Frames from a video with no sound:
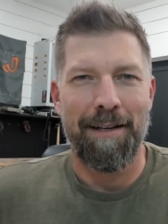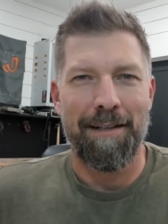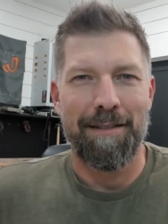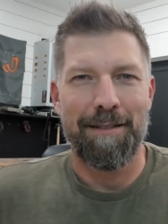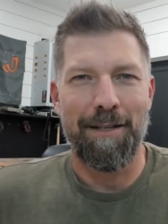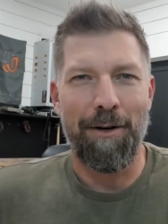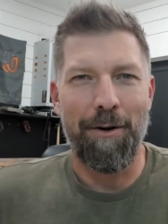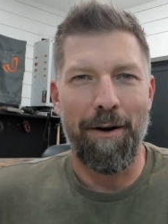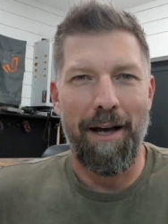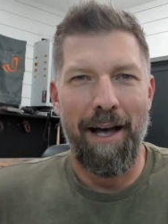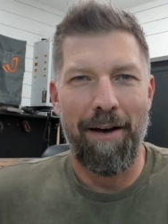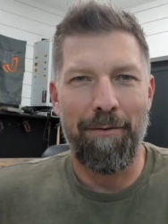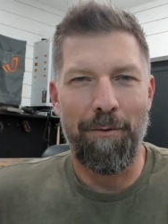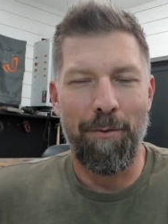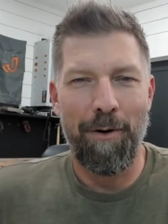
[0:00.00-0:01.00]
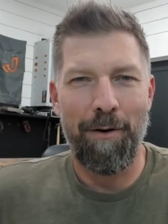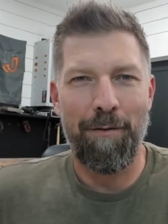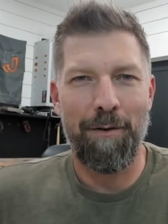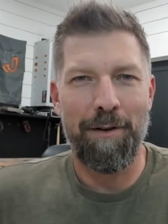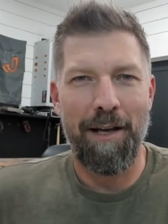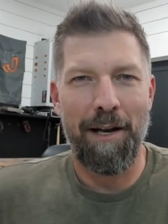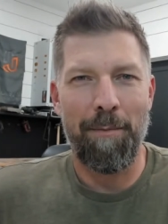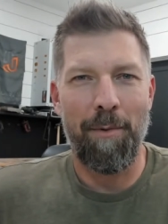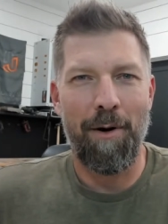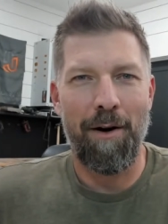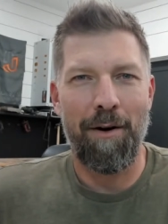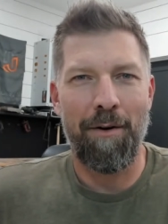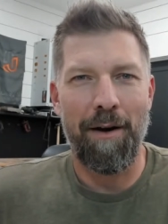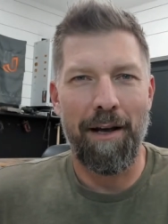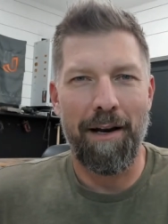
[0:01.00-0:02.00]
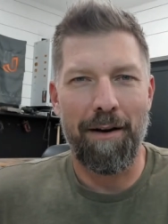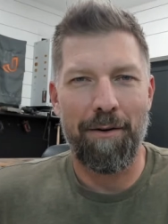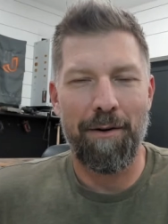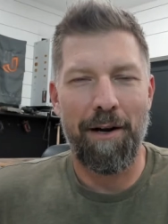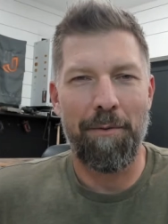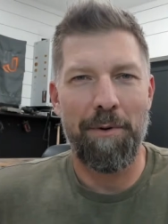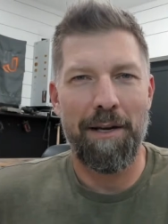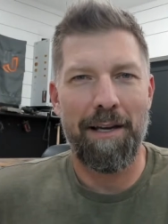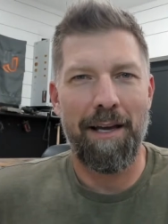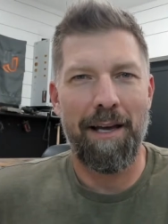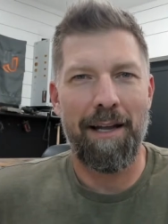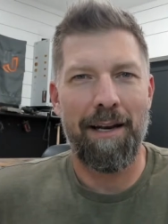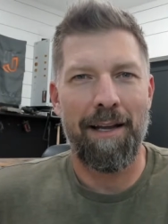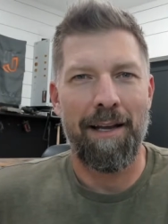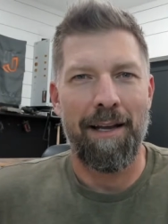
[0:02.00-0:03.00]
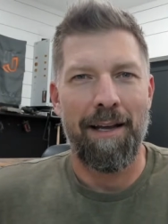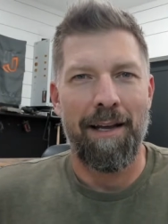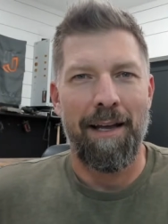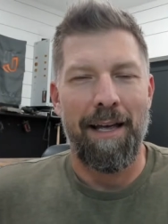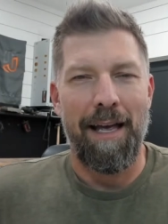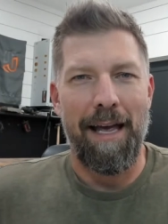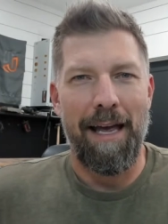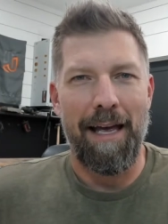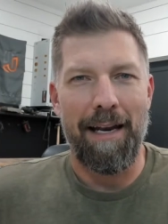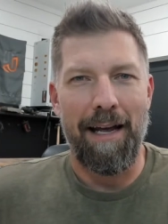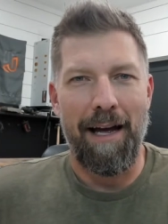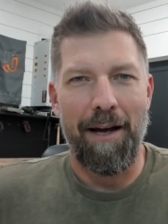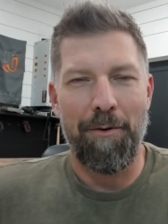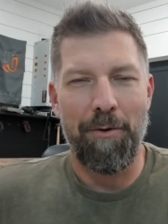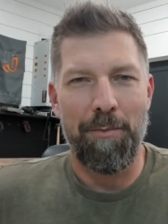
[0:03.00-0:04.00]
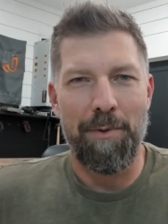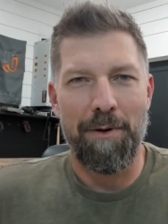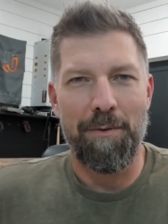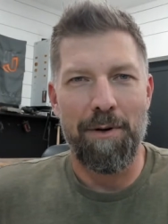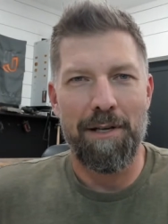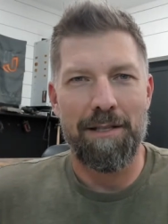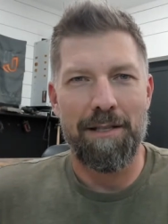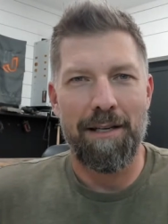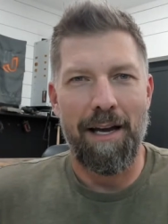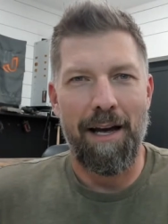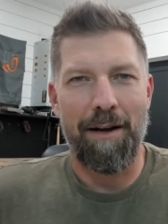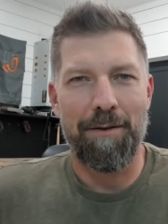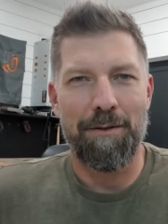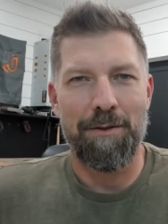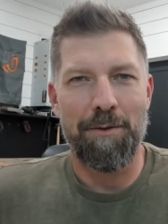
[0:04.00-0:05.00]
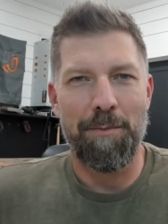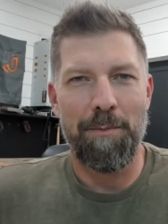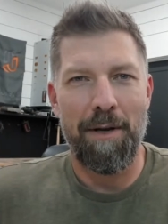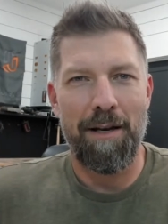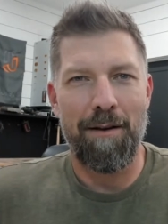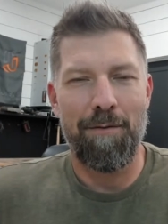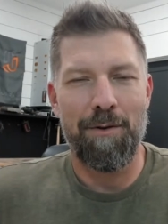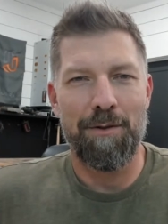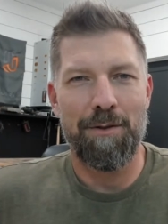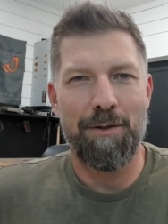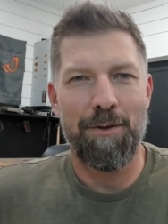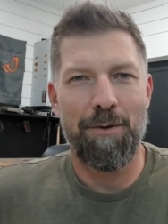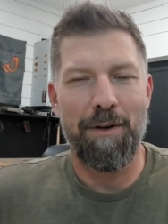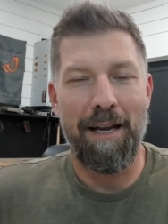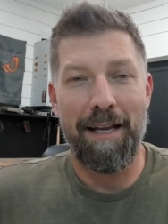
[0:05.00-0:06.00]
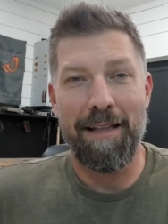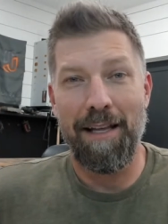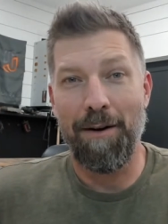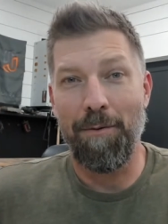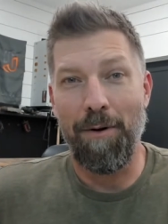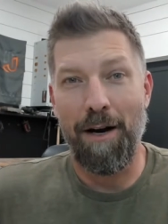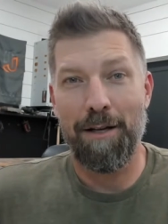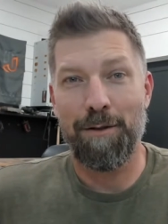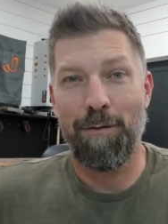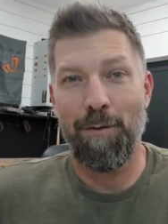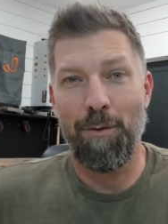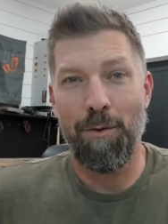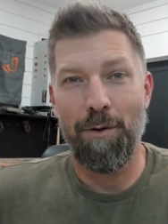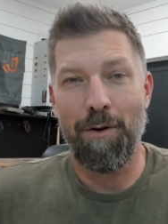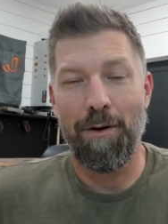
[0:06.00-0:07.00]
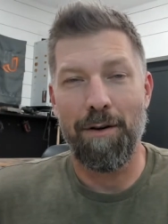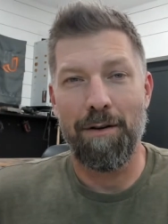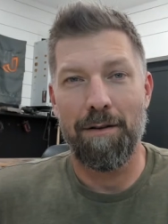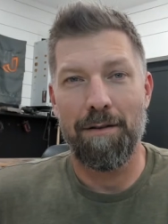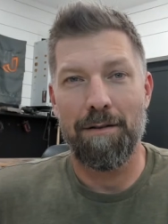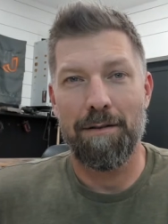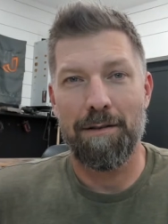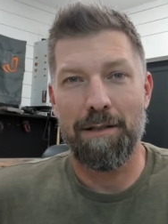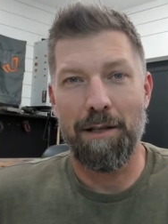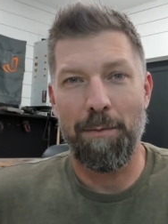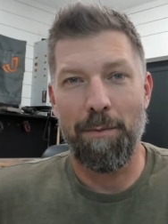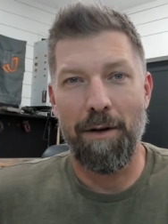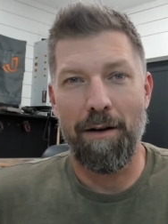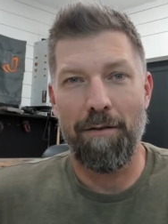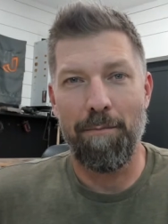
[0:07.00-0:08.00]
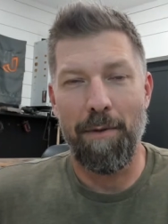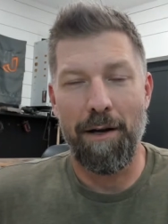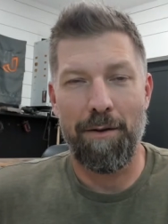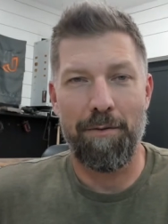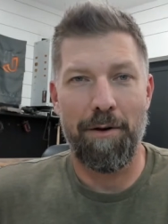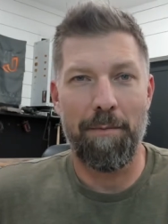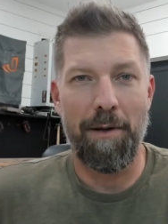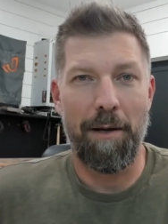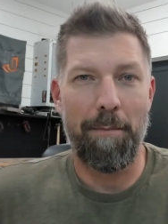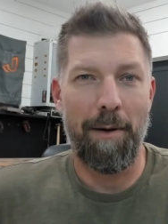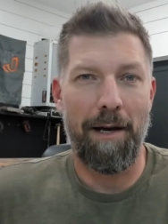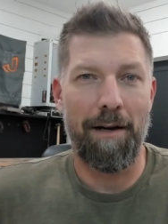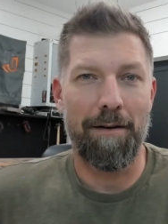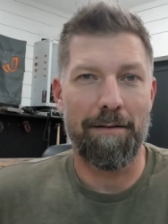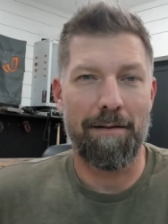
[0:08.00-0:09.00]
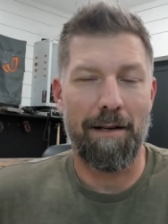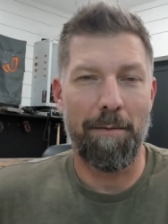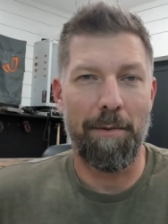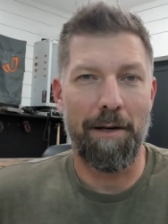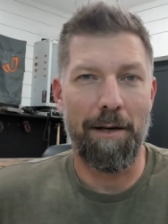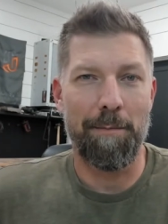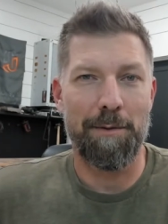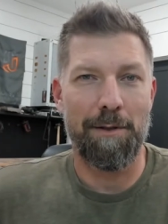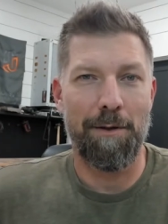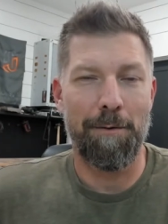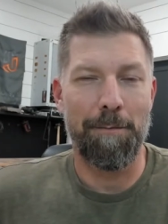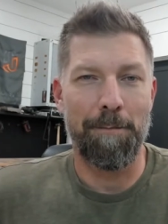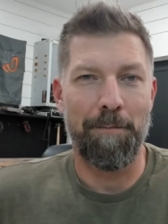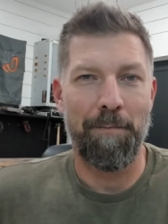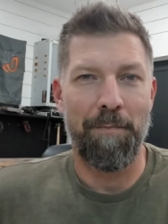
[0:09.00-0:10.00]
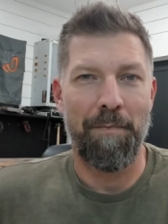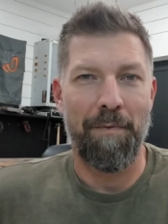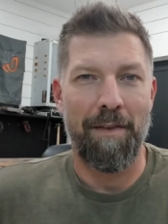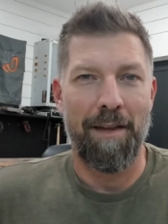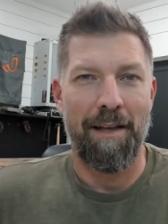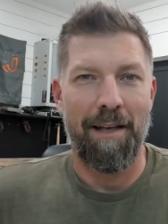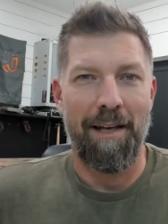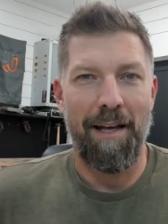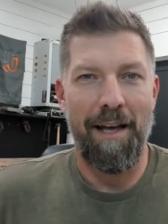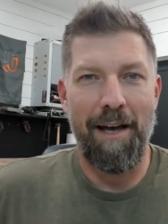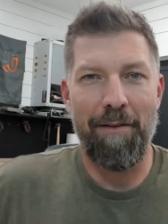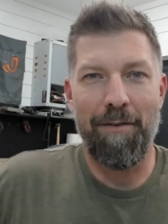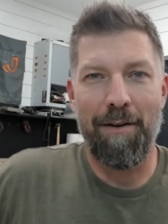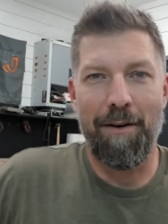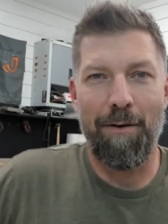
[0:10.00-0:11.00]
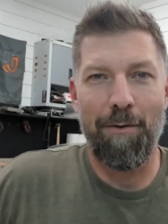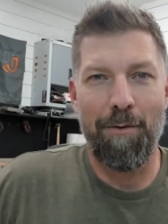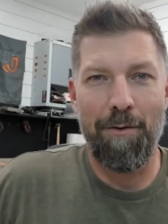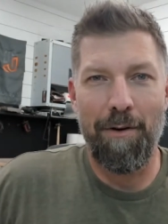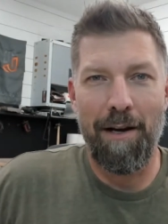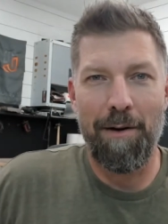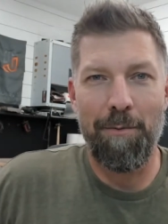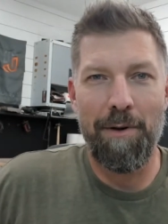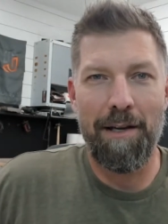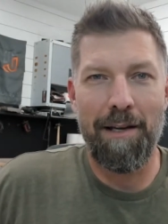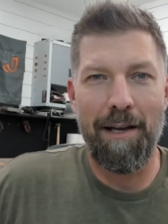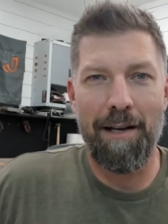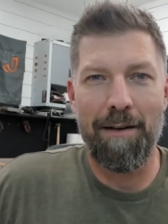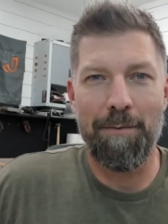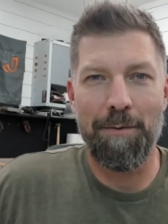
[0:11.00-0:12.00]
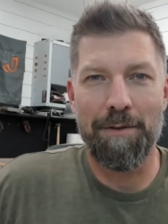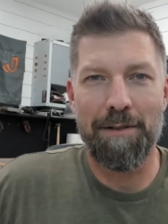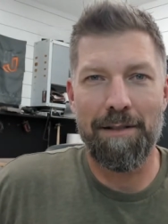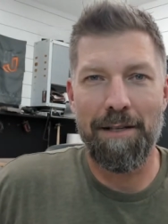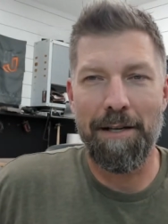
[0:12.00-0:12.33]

So have a wonderful day tomorrow and a great weekend, and I will be reaching out to many of you soon, and then watch for some of my 3-blade patterns coming up soon. Have a great weekend. We'll see you.